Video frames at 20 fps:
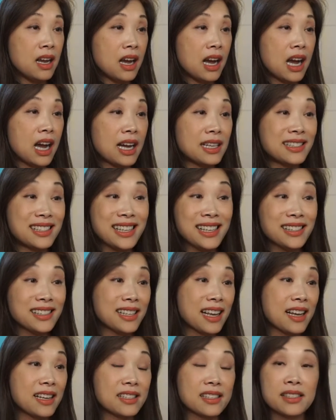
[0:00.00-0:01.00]
Uh, T
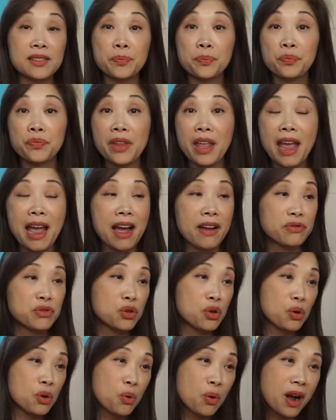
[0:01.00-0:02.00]
says,
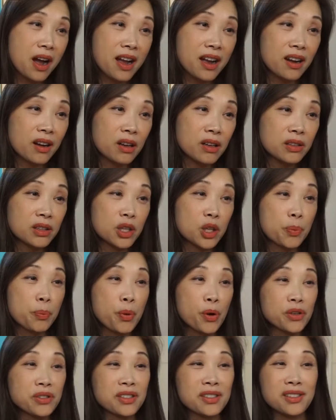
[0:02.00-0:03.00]
after a while, the
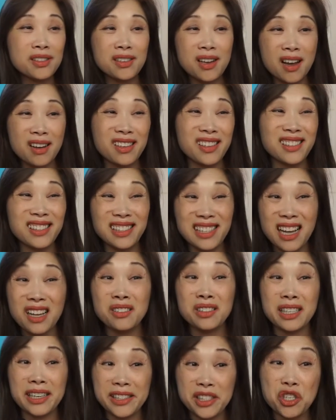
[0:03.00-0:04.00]
person talking
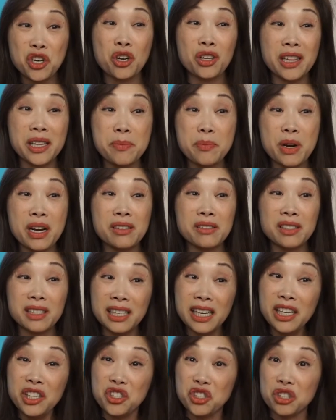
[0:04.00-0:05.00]
sounds like Charlie Brown's
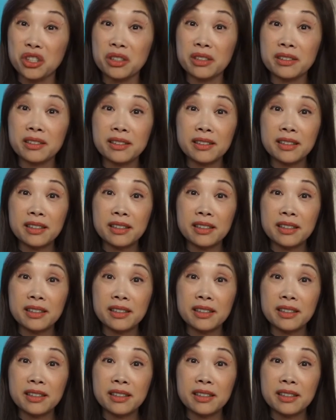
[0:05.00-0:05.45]
teacher.